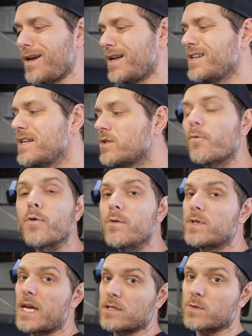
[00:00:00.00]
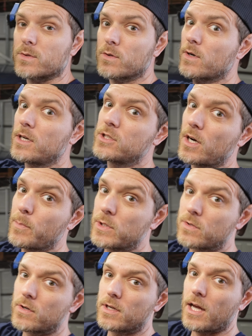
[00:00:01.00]
It needs a few things which we're going to jump
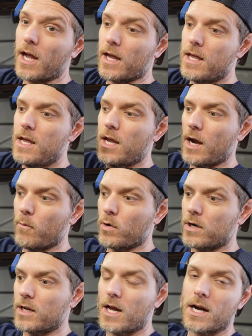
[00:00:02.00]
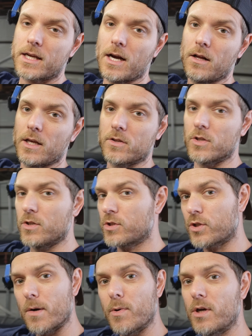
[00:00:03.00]
into today and we're going to knock out, like the
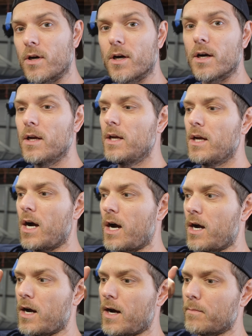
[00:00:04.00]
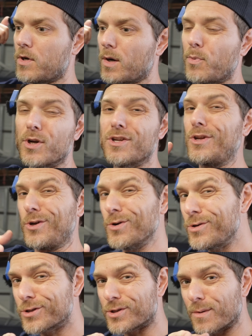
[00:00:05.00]
distributor. I'm going to put in a
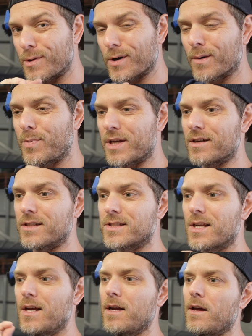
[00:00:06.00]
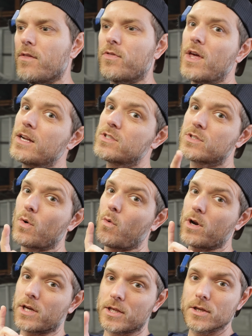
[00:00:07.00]
new distributor because thanks to
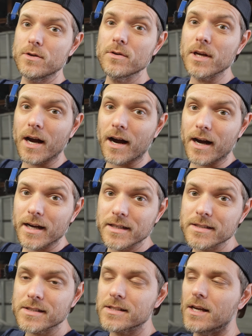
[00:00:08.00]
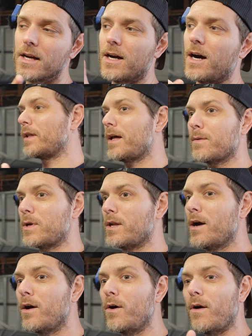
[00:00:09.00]
one of you guys letting me
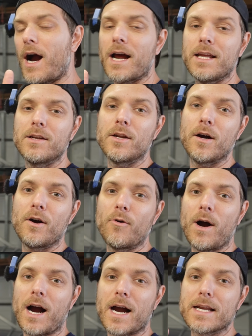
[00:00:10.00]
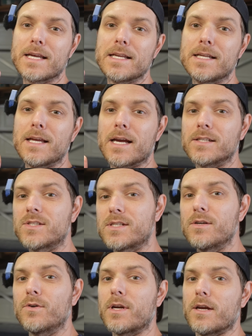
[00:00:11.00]
know, I didn't know I needed a
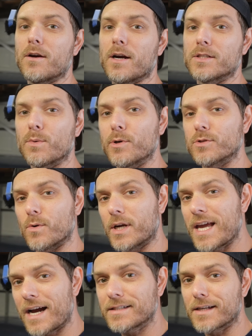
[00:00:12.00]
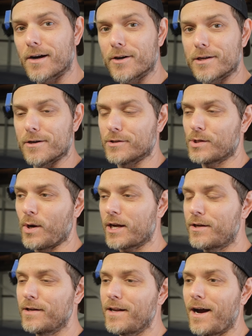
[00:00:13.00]
steel gear as opposed to a cast iron gear, so I
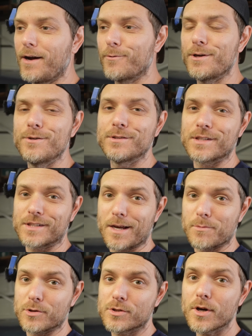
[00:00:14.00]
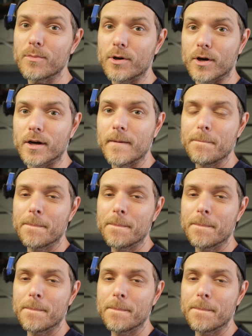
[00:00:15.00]
could not reuse the same distributor